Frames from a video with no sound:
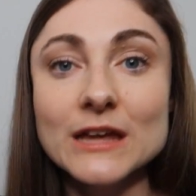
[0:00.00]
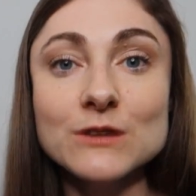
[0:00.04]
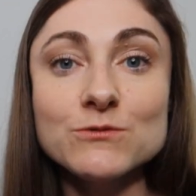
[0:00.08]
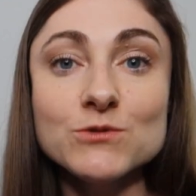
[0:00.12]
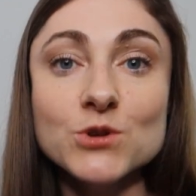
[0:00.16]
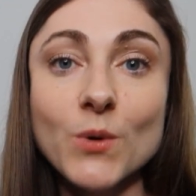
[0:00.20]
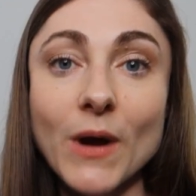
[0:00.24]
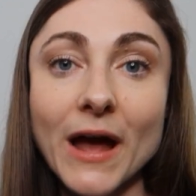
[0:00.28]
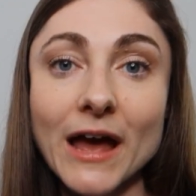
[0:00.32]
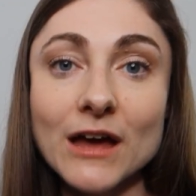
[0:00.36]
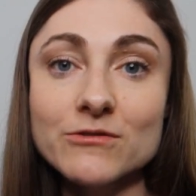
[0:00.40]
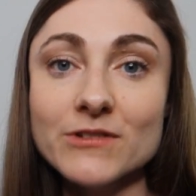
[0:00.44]
If
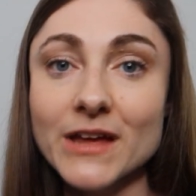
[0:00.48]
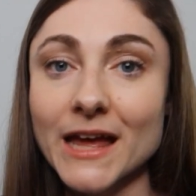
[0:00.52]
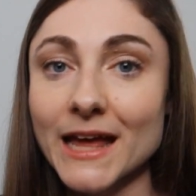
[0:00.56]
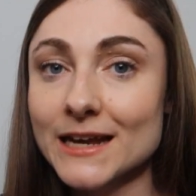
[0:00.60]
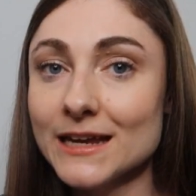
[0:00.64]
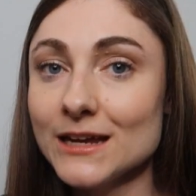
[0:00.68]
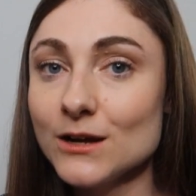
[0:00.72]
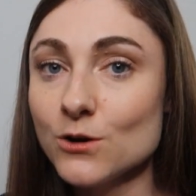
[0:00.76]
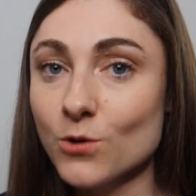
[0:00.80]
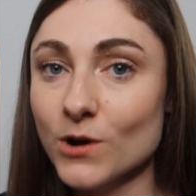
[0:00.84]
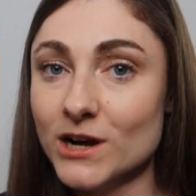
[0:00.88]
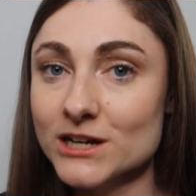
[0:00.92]
you have
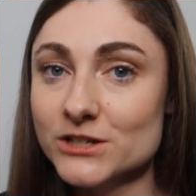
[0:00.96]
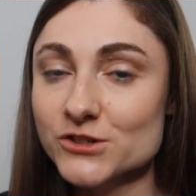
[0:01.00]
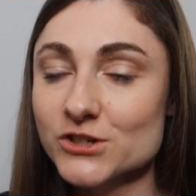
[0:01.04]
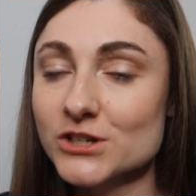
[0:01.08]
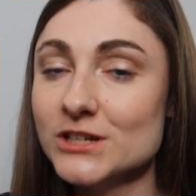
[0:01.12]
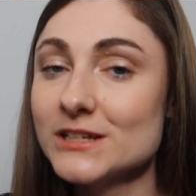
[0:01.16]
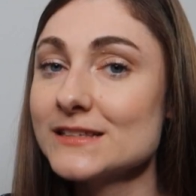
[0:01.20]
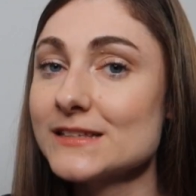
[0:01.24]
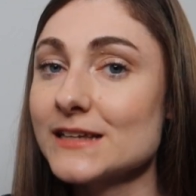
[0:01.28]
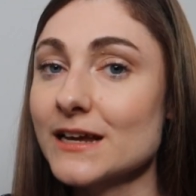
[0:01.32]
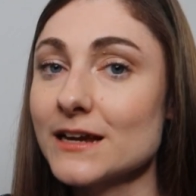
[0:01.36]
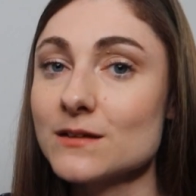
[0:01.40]
any
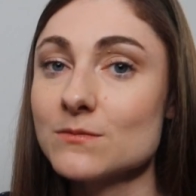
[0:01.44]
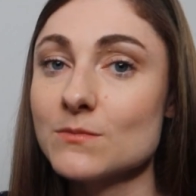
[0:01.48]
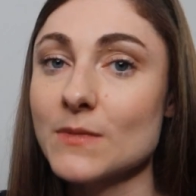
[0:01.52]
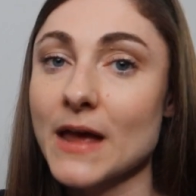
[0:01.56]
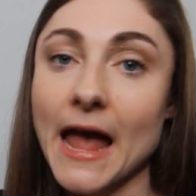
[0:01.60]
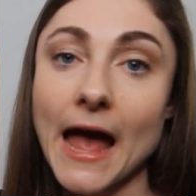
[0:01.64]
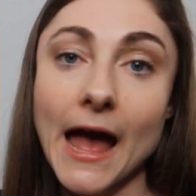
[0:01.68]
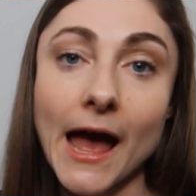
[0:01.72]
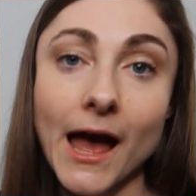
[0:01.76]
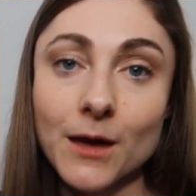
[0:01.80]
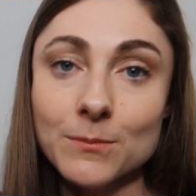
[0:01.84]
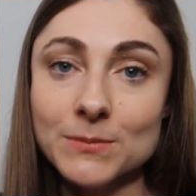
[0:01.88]
questions, I am
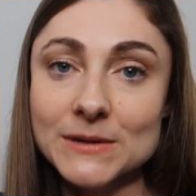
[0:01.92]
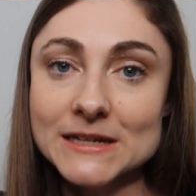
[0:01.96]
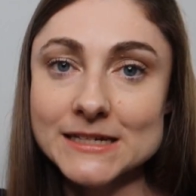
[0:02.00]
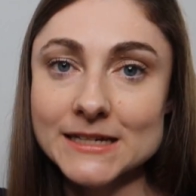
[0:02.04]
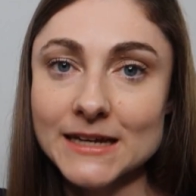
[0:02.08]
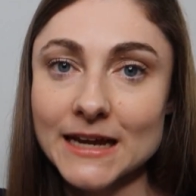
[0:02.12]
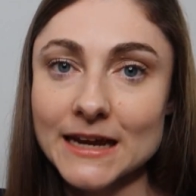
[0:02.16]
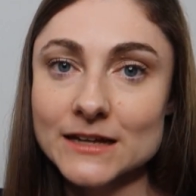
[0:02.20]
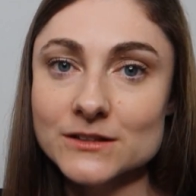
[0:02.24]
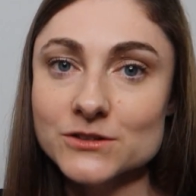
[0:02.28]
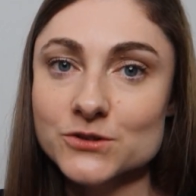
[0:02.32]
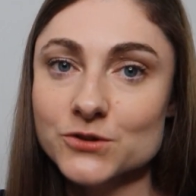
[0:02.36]
happy to
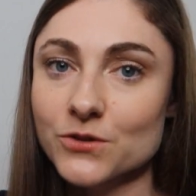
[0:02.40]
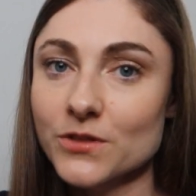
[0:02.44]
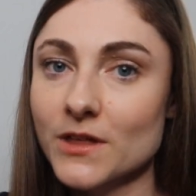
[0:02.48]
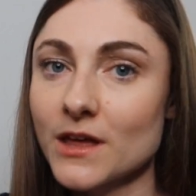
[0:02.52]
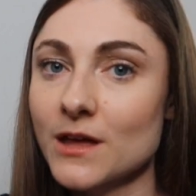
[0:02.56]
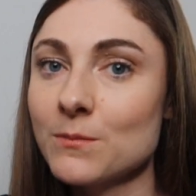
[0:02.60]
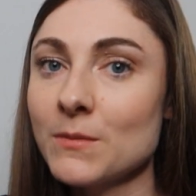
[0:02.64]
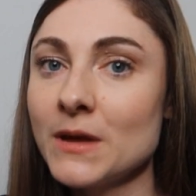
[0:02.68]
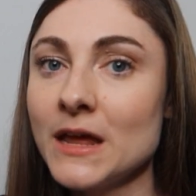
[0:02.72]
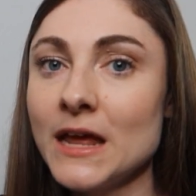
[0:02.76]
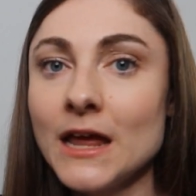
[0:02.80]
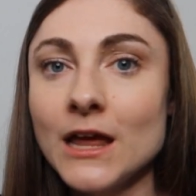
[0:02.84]
answer
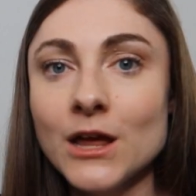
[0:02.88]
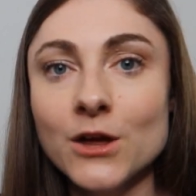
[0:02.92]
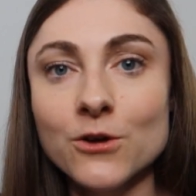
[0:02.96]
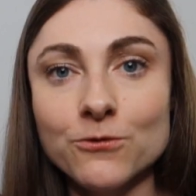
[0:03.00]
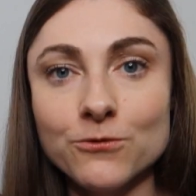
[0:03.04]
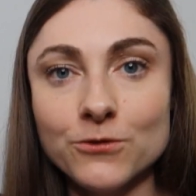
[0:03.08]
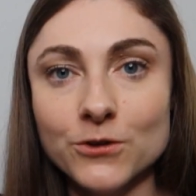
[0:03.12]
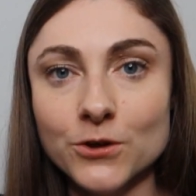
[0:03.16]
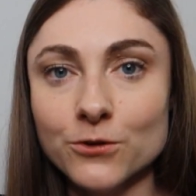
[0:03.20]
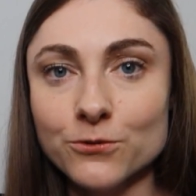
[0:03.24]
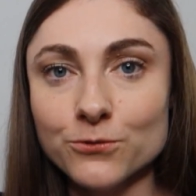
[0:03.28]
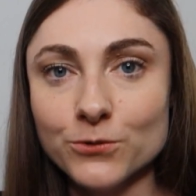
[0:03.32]
them.
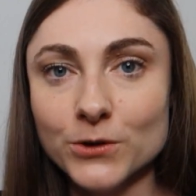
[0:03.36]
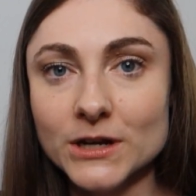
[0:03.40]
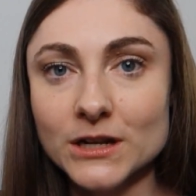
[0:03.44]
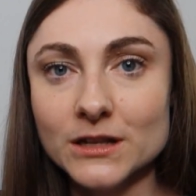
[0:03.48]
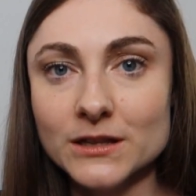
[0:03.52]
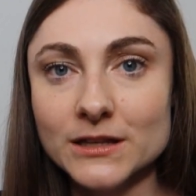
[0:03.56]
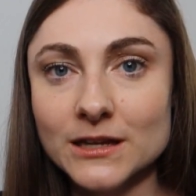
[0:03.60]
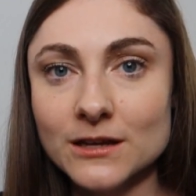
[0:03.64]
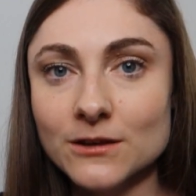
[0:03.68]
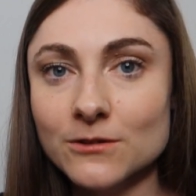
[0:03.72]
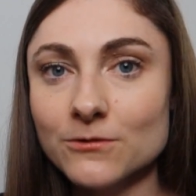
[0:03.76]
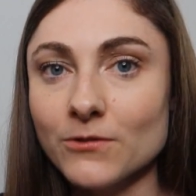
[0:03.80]
Feel free to
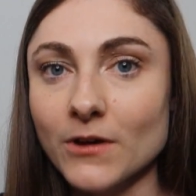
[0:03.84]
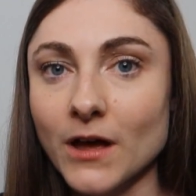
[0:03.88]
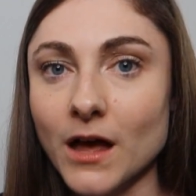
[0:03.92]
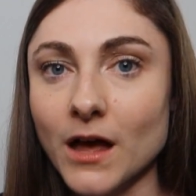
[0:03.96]
leave